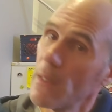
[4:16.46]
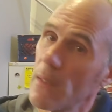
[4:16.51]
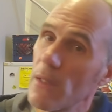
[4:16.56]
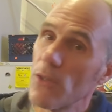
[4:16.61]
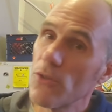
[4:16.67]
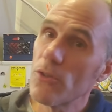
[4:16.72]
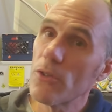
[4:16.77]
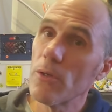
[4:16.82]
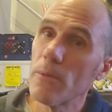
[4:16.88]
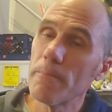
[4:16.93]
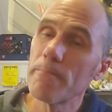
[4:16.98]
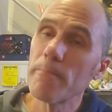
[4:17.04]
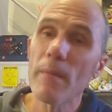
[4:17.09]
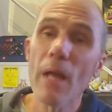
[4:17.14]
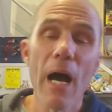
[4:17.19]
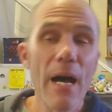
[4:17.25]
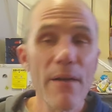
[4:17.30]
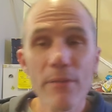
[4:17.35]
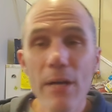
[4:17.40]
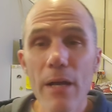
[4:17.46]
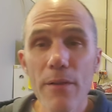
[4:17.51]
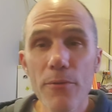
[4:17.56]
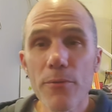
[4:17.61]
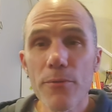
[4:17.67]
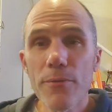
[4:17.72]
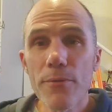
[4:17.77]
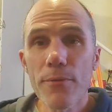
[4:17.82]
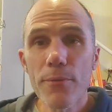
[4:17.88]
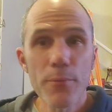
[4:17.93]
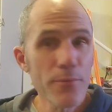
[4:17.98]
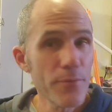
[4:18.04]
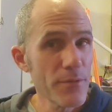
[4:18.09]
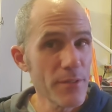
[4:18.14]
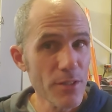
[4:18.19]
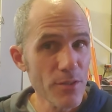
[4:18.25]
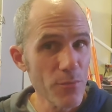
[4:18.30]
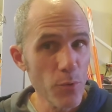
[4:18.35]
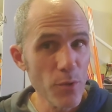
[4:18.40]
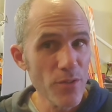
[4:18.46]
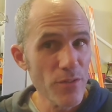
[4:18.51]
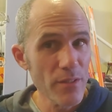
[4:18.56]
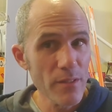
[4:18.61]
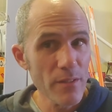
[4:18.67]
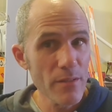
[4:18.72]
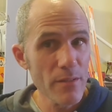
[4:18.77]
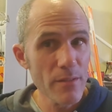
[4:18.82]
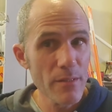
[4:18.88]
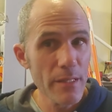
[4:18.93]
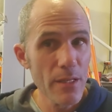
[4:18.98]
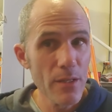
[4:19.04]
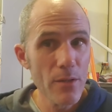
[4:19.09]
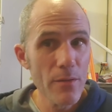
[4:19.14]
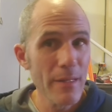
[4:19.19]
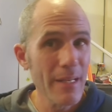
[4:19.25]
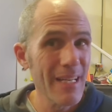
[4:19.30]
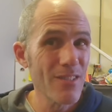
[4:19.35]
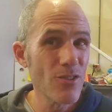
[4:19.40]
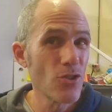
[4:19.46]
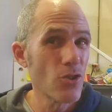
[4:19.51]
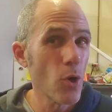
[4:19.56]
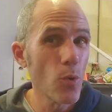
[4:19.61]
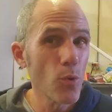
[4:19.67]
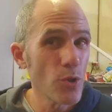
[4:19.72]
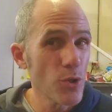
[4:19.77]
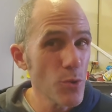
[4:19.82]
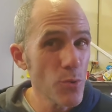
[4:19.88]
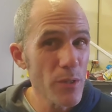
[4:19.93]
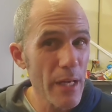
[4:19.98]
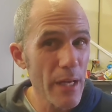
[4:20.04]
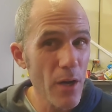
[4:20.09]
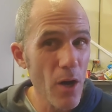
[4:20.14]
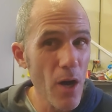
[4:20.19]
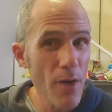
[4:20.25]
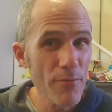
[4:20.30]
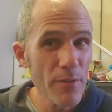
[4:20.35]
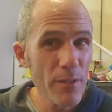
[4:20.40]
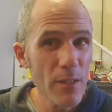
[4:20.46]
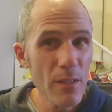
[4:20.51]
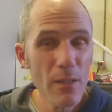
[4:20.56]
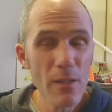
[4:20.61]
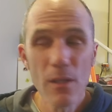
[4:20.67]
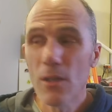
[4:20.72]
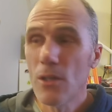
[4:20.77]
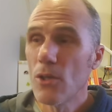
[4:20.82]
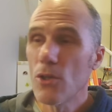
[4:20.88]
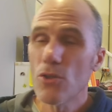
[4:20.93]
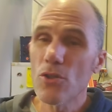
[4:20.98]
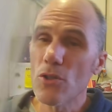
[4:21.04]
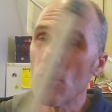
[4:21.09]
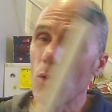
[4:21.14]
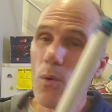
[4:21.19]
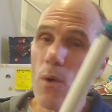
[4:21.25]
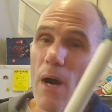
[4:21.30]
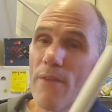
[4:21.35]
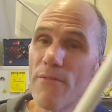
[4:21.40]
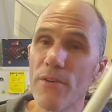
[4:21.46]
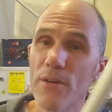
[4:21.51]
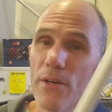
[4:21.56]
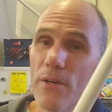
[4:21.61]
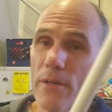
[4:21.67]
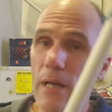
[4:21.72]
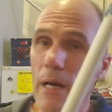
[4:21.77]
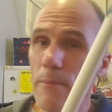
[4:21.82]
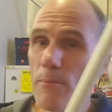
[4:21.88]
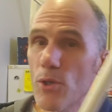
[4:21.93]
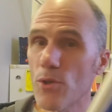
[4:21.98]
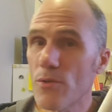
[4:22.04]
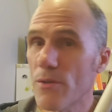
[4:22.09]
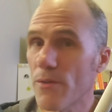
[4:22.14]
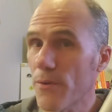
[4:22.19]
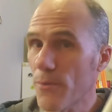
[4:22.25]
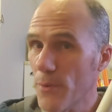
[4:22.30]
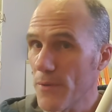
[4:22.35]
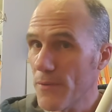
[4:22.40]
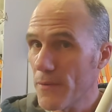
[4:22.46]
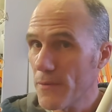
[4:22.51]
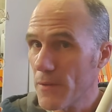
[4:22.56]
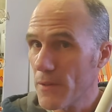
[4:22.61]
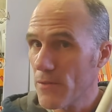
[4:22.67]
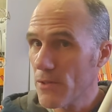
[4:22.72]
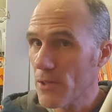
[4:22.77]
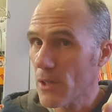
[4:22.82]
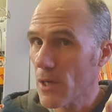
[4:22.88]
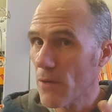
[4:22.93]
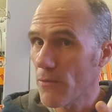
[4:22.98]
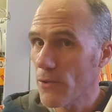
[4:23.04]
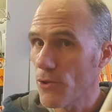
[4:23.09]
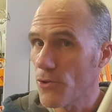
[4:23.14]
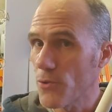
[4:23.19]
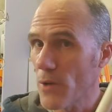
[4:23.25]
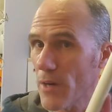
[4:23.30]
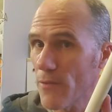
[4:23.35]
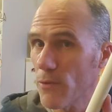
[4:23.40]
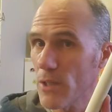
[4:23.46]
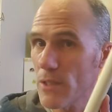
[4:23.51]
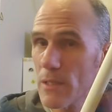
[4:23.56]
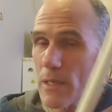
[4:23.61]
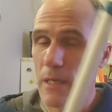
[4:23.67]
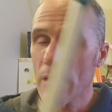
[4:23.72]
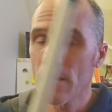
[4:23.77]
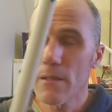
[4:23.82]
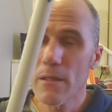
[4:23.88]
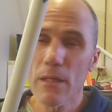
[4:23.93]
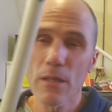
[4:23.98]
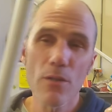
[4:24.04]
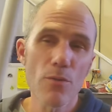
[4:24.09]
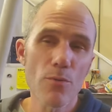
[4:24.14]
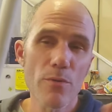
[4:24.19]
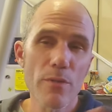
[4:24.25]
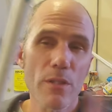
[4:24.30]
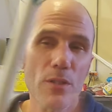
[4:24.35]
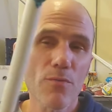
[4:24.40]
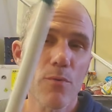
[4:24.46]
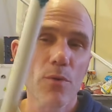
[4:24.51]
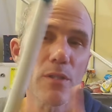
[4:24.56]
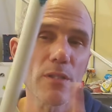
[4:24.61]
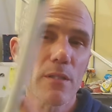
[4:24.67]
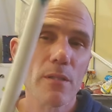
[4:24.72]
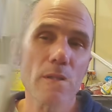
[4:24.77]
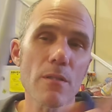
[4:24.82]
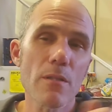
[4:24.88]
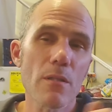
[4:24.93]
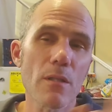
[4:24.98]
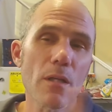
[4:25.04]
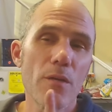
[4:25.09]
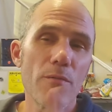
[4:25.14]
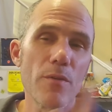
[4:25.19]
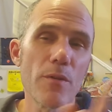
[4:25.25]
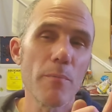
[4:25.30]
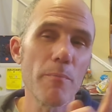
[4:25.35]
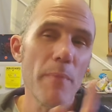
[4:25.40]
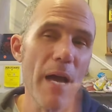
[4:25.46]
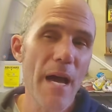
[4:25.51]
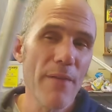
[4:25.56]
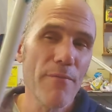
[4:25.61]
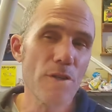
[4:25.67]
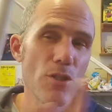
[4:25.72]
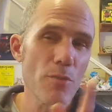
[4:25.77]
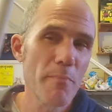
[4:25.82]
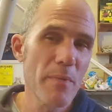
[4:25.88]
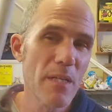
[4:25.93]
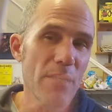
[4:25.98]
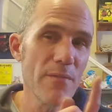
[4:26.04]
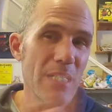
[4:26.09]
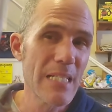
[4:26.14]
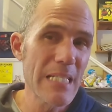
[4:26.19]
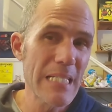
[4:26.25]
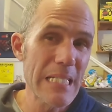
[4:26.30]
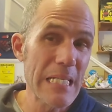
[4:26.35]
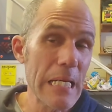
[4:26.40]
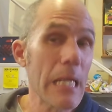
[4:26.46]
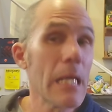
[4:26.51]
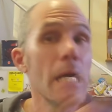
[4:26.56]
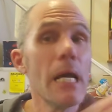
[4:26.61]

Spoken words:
So I've got 646s here that I don't use that often. So I figured I'm using 350s to cover the driveway stakes, and I can use 646s to cover the 1/2-inch PVC